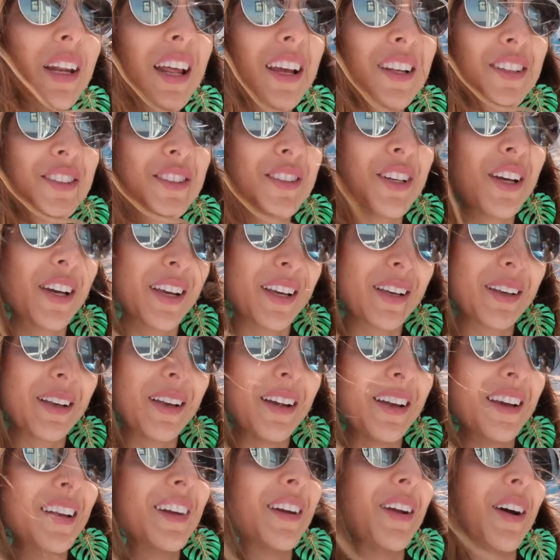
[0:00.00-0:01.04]
I like took
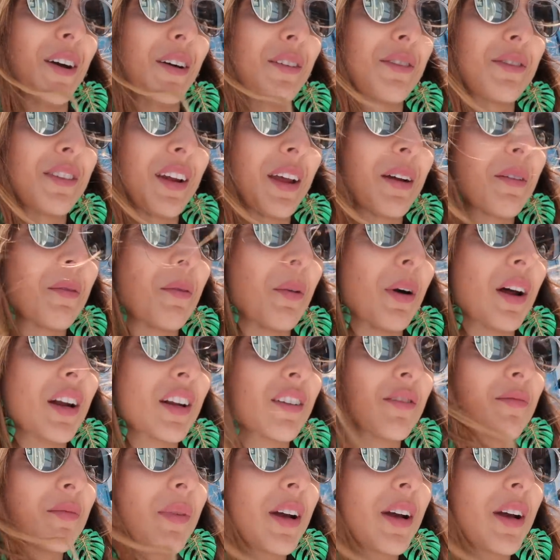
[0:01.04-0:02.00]
it off like one of